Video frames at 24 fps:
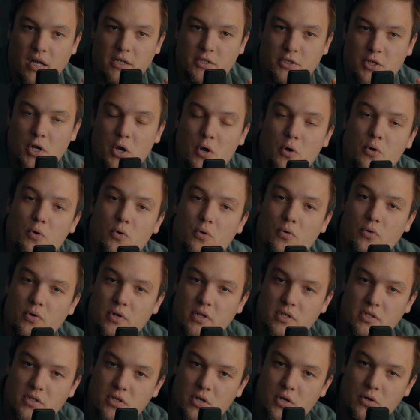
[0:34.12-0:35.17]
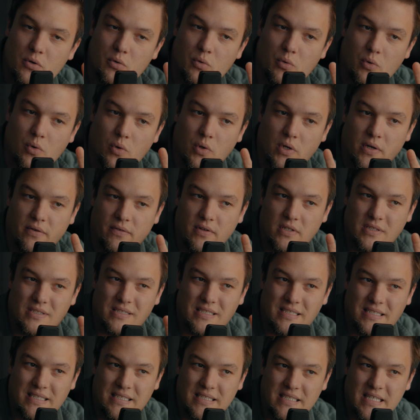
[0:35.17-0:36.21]
tuned to
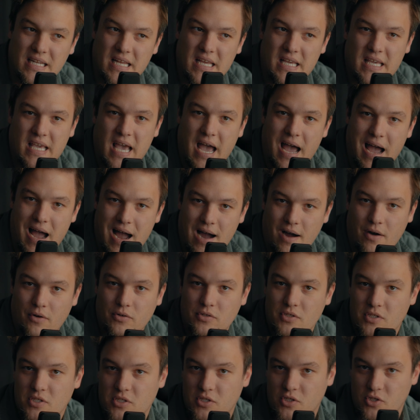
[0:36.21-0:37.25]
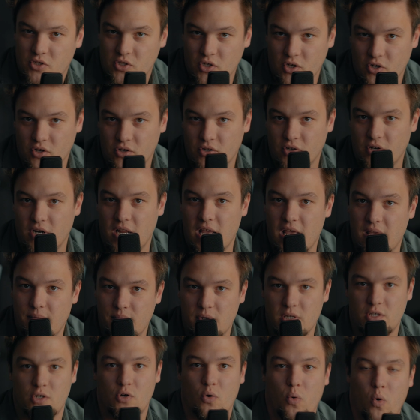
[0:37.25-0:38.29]
seek out certain
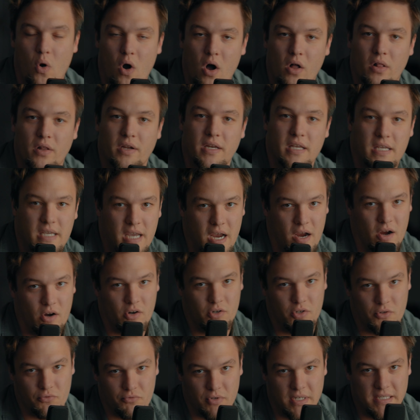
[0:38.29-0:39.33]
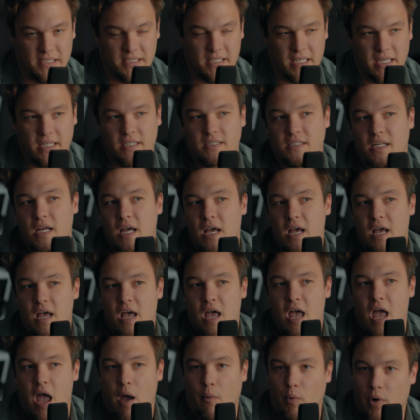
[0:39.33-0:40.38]
image quality characteristics.
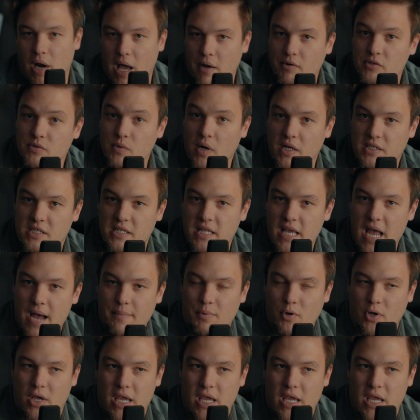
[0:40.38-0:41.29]
And when I was watching the Apple